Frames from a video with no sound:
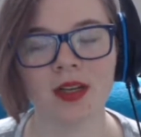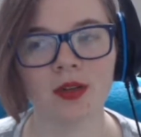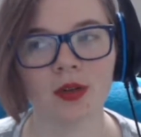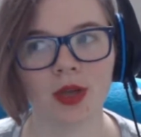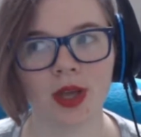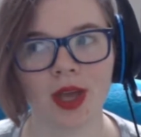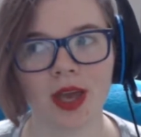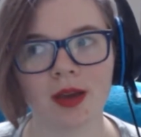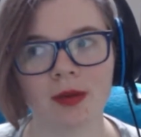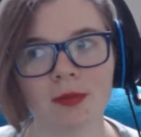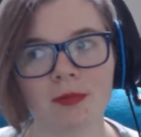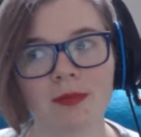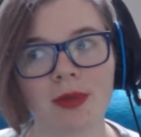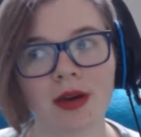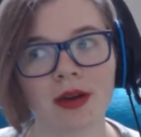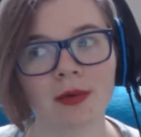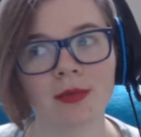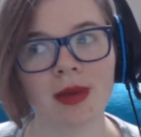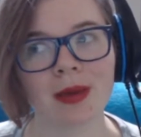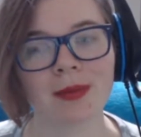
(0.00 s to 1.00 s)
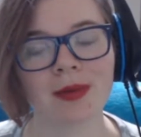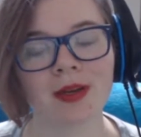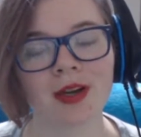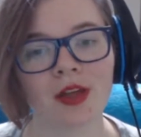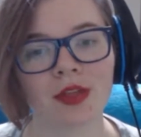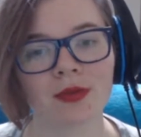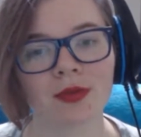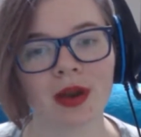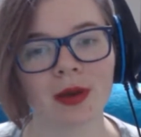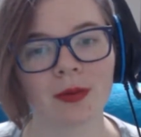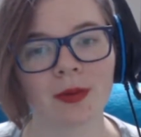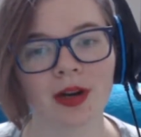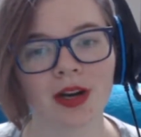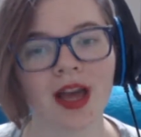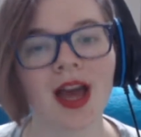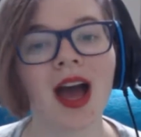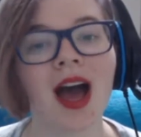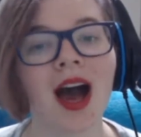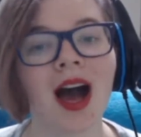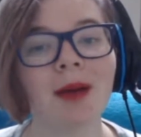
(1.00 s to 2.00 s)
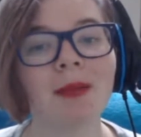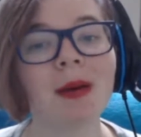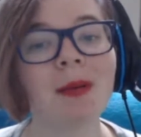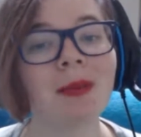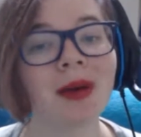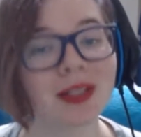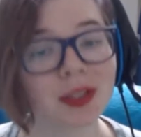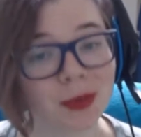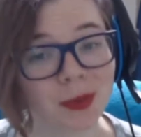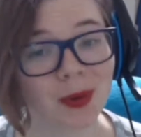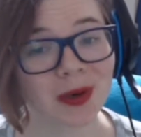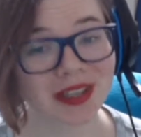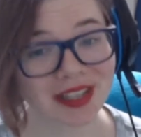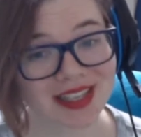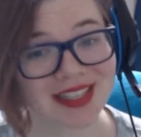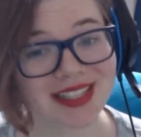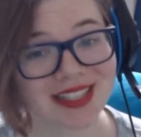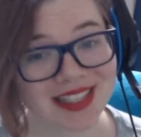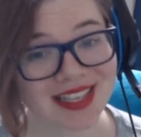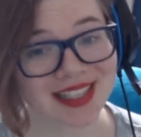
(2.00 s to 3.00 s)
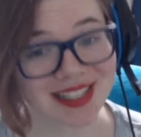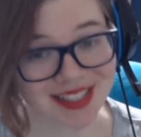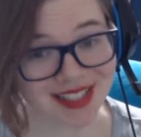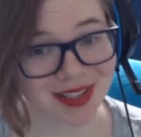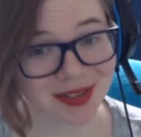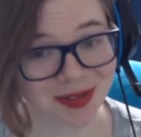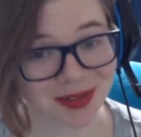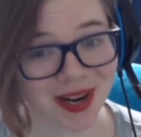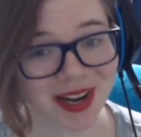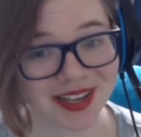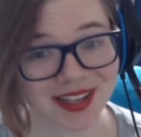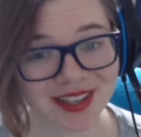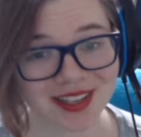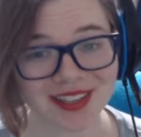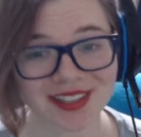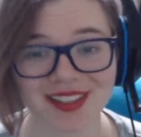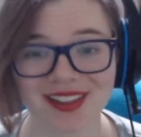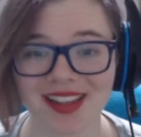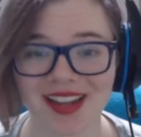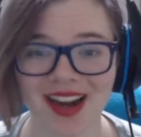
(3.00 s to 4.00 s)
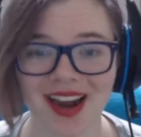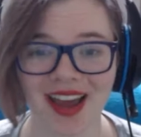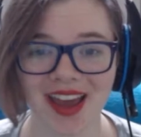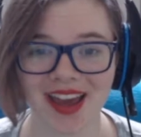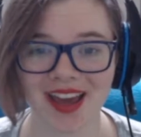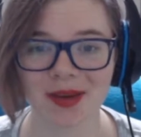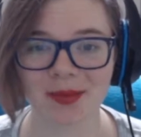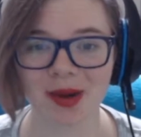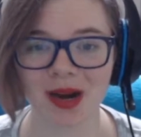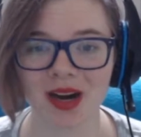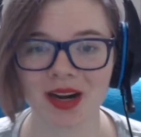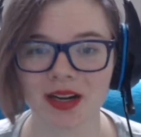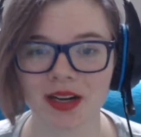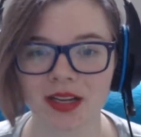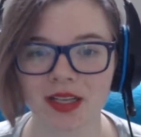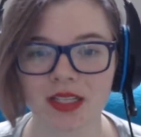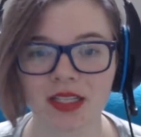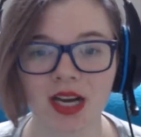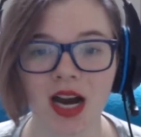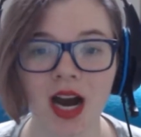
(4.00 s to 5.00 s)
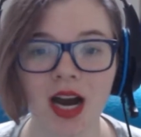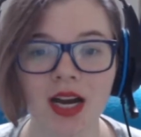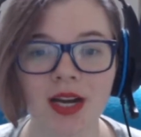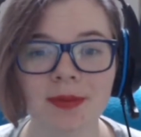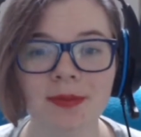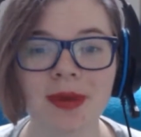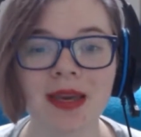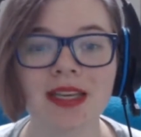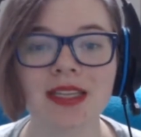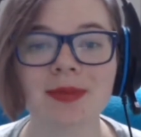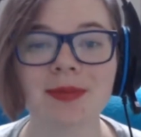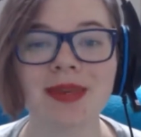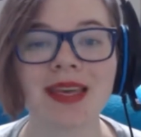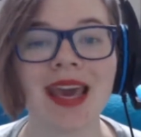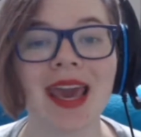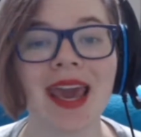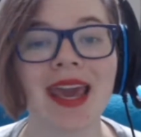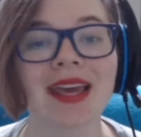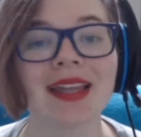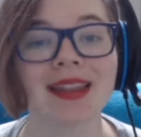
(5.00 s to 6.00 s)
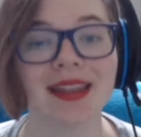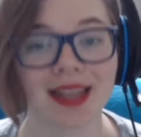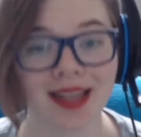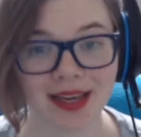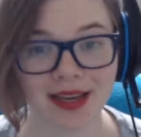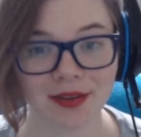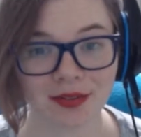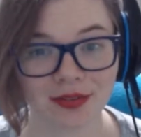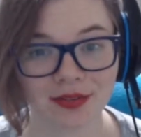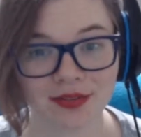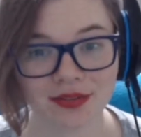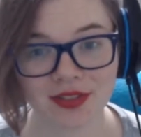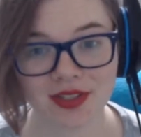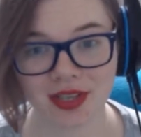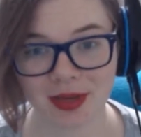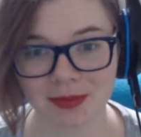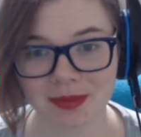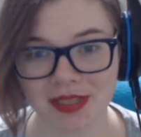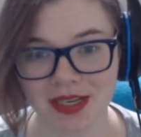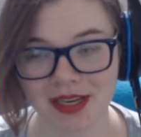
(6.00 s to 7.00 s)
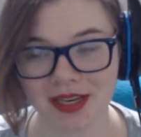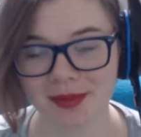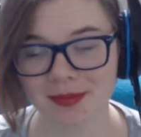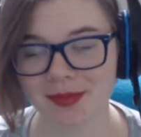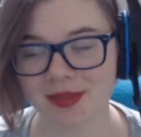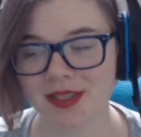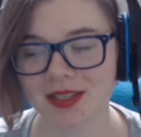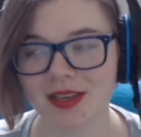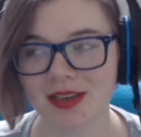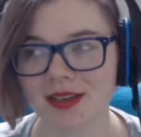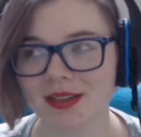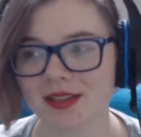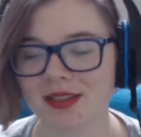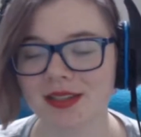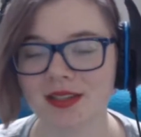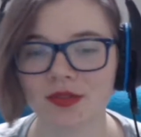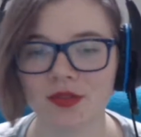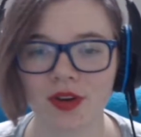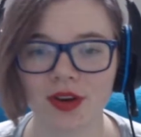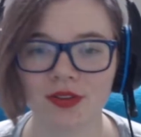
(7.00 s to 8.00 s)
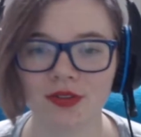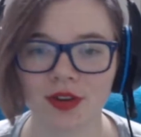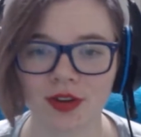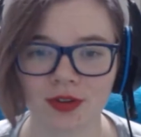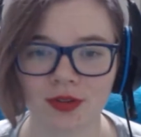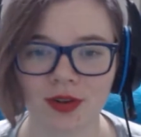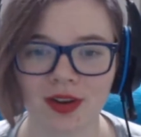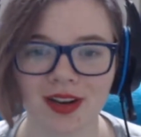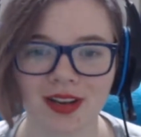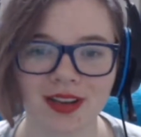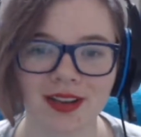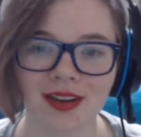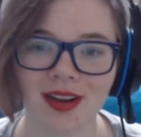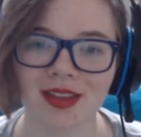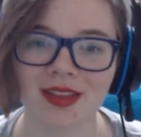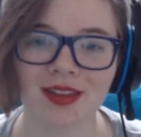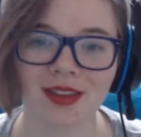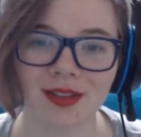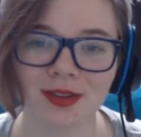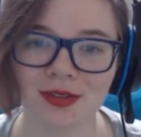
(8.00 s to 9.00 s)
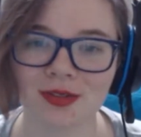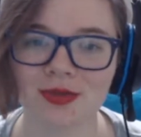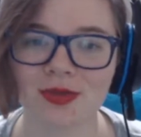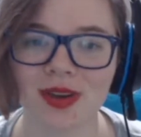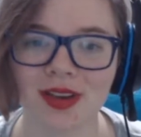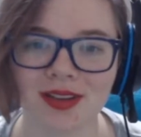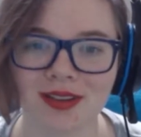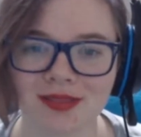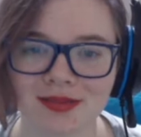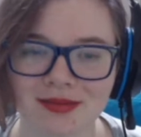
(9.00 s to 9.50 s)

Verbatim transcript: Okay, better maybe not the right word. I'm a much more consistent writer than I am artist. Art makes me hate life sometimes because it's very frustrating and nothing looks right.